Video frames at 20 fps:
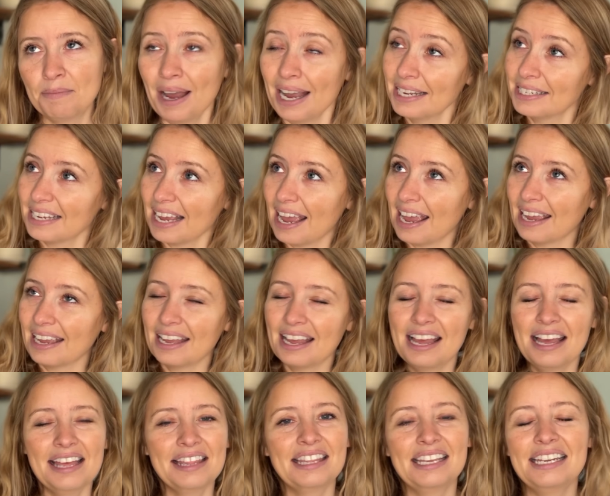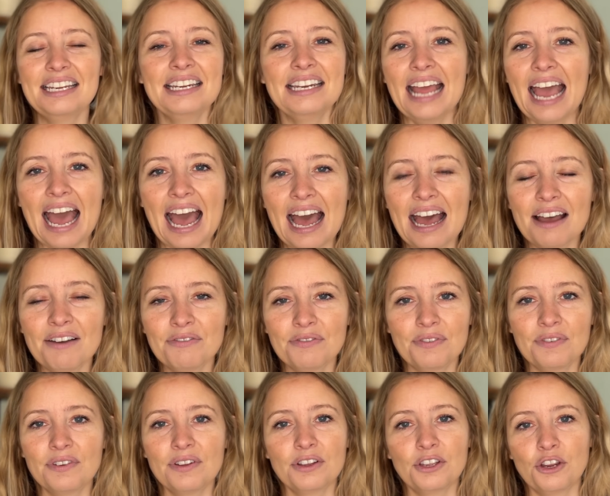in my day, they didn't have
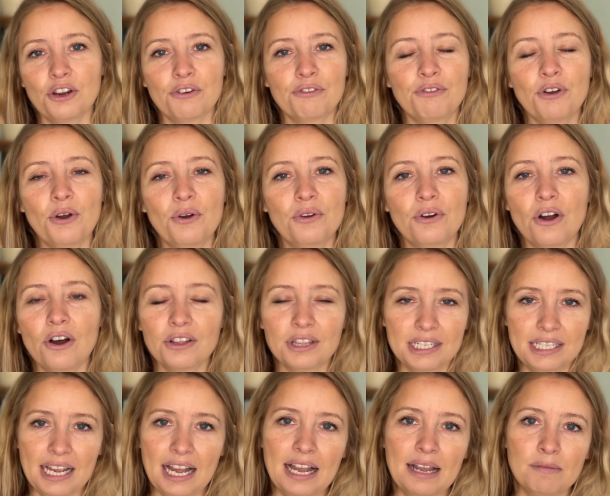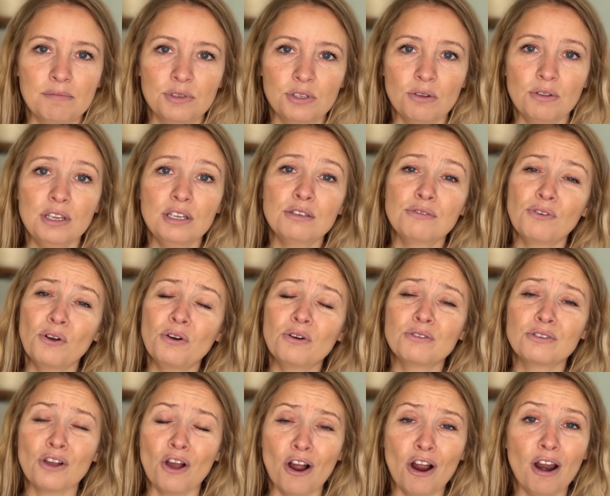your phone all the time. So these
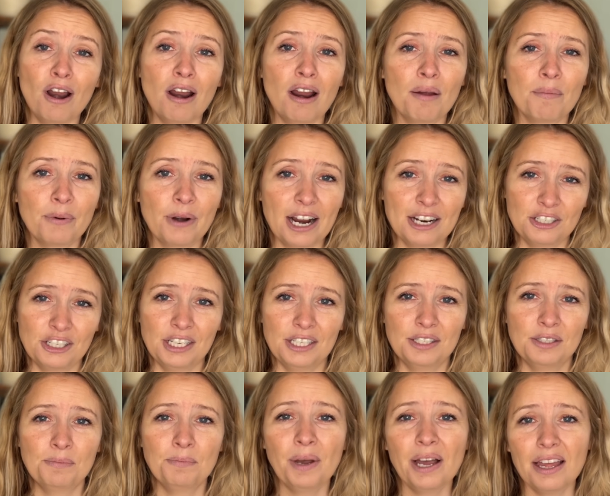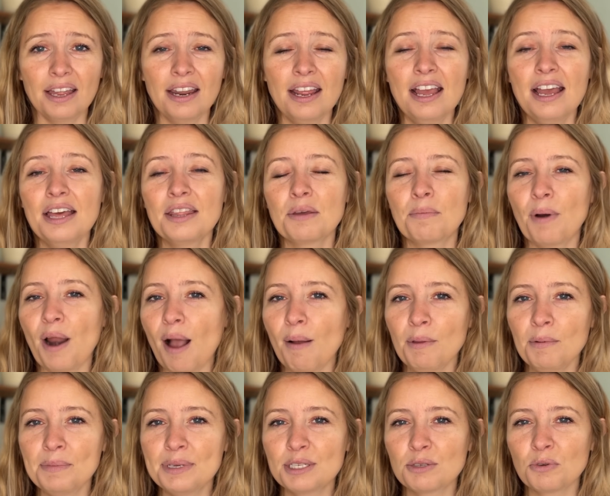photos are precious. But the
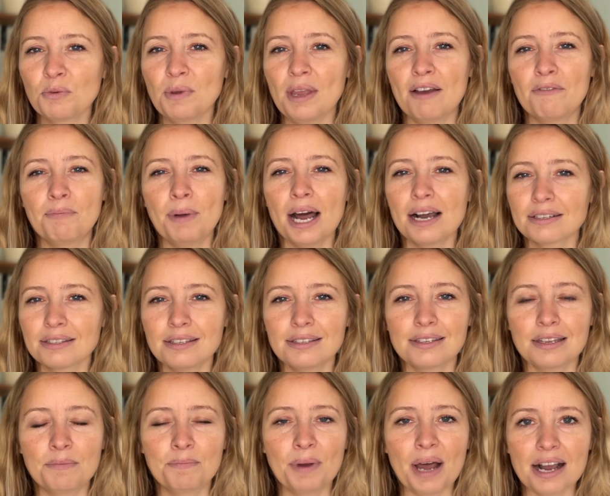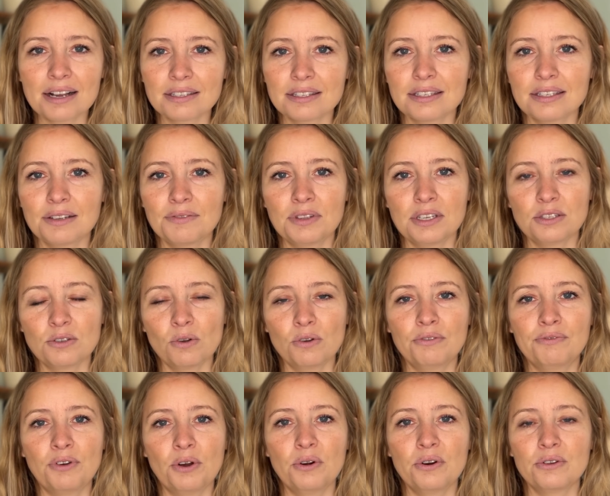problem is when we have boxes and boxes of these
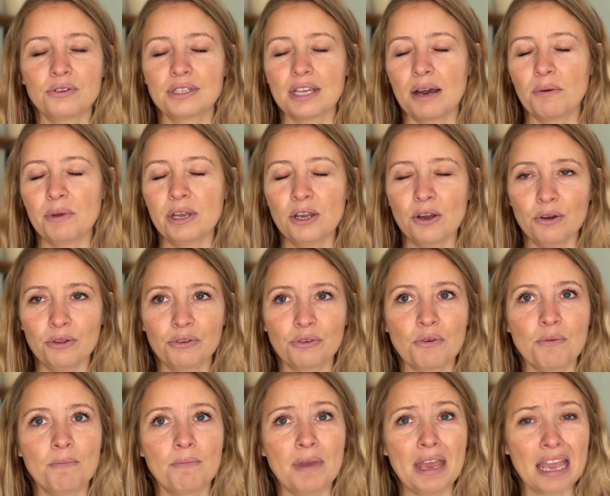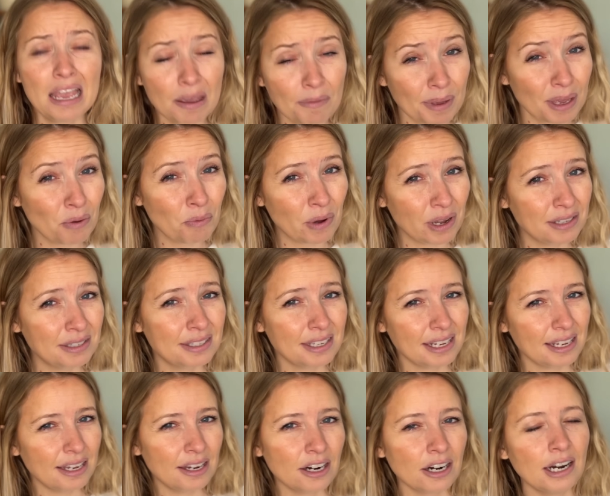old photos that we go through maybe once a
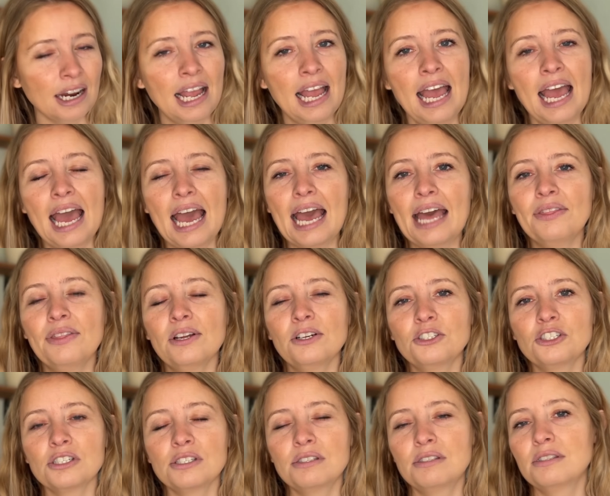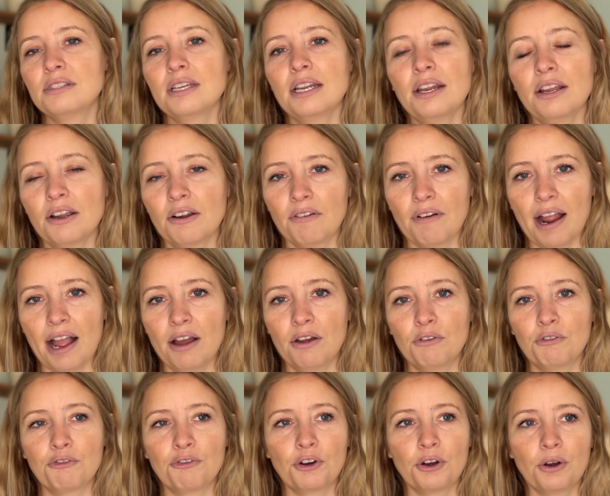year and they're just sitting
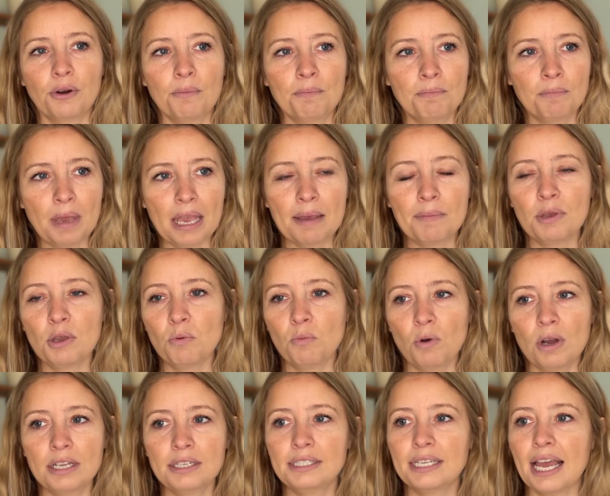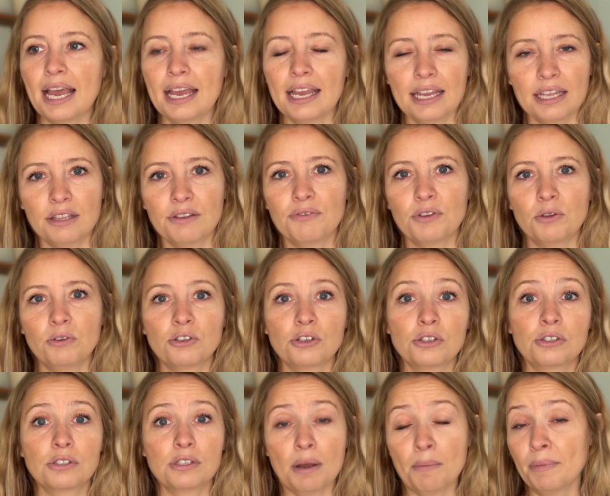around for maybe one day in the
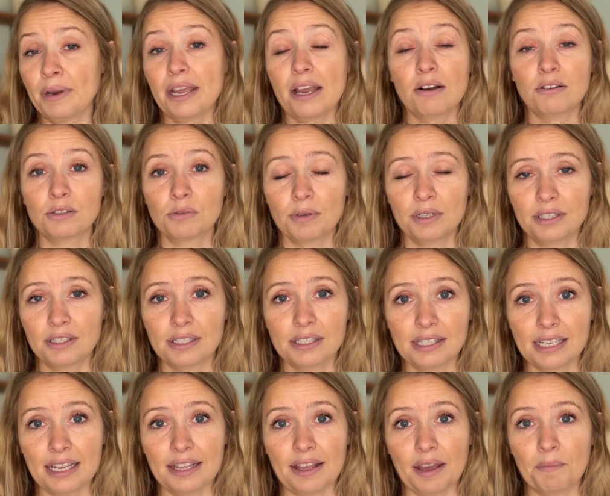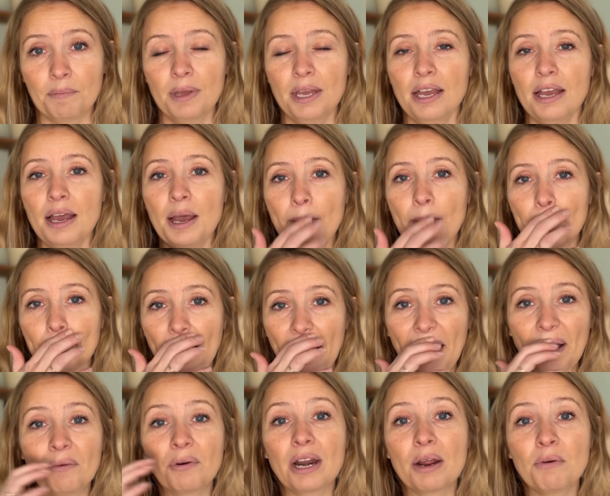future somebody else wants to see them.
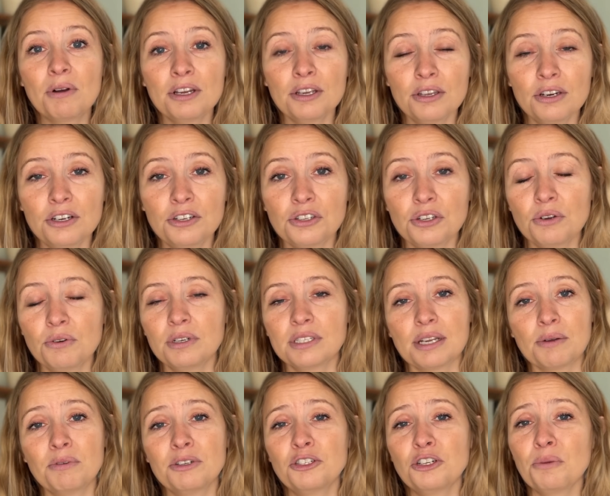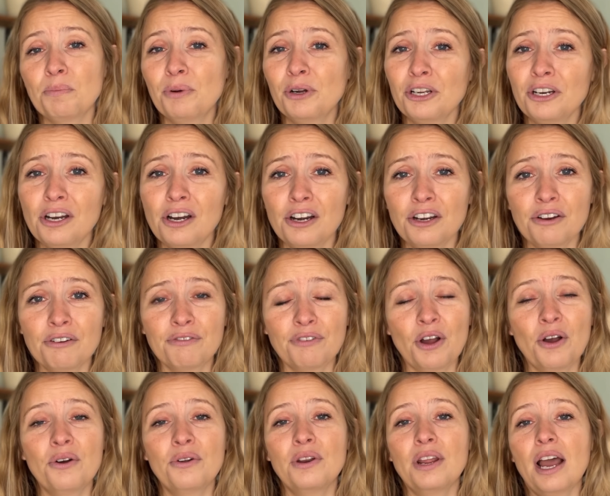But what I want you to do is I want you to put it on your
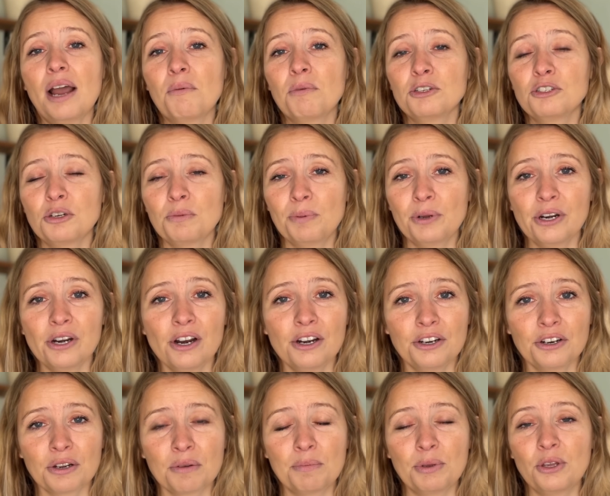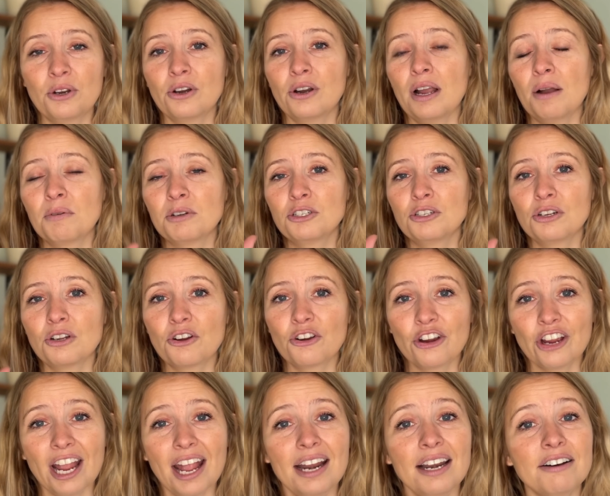phone, I want you to put it on your computer, I want you to
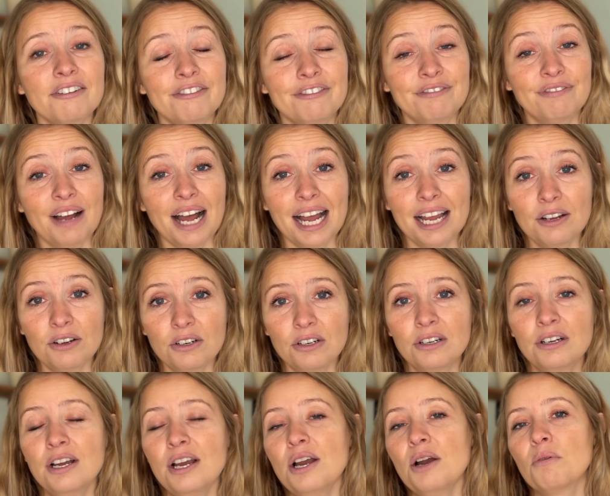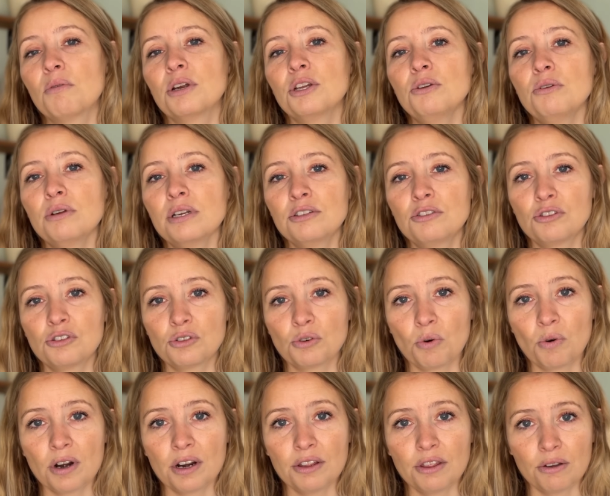create a file where you can
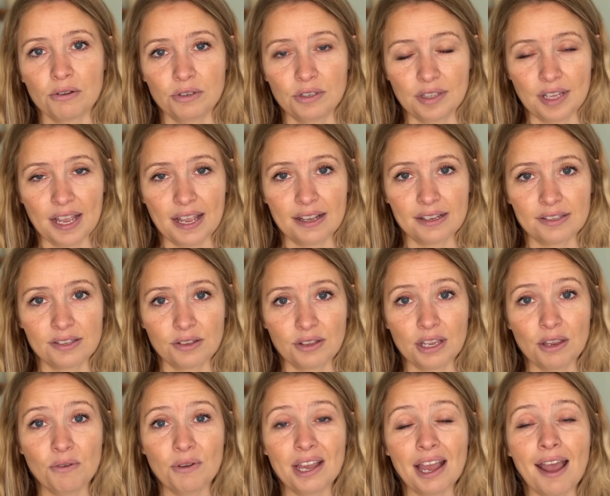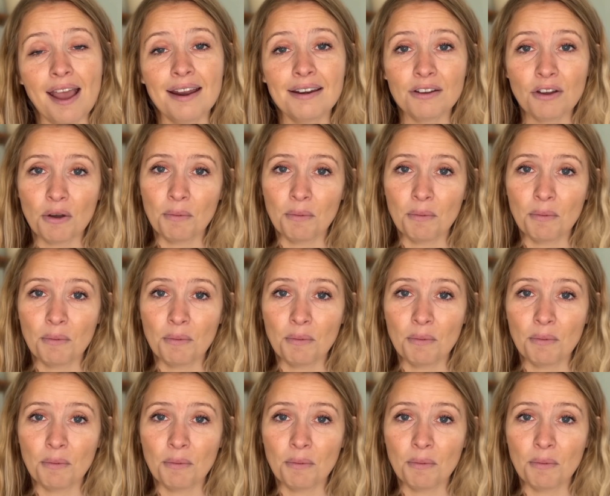store those things so that you can